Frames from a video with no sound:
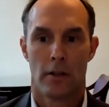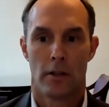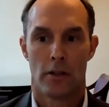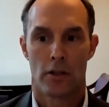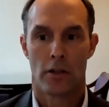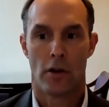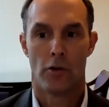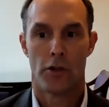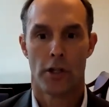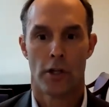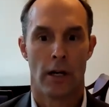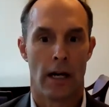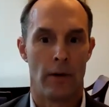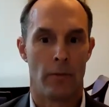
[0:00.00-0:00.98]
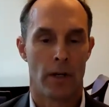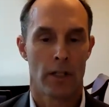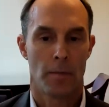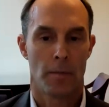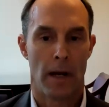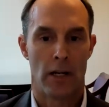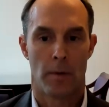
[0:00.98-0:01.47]
disclosure, and
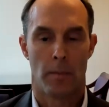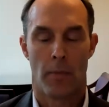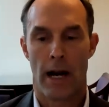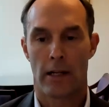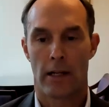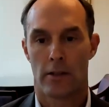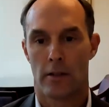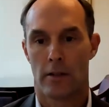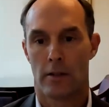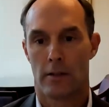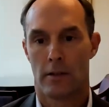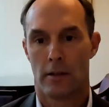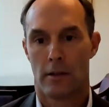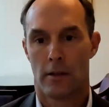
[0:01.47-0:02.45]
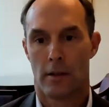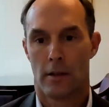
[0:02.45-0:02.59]
risk management practices.